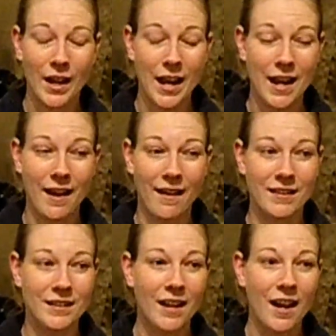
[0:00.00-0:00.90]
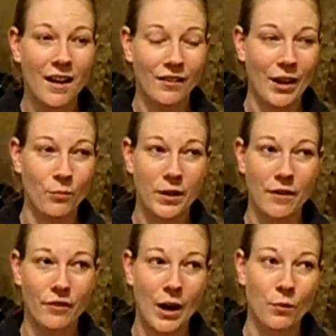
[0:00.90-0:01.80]
and like
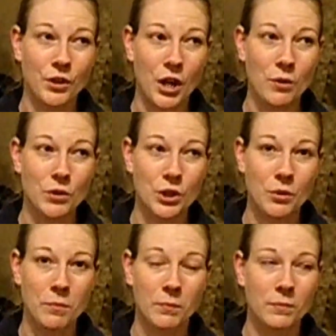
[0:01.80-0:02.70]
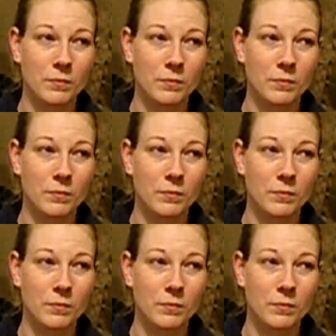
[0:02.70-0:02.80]
whenever I would go to,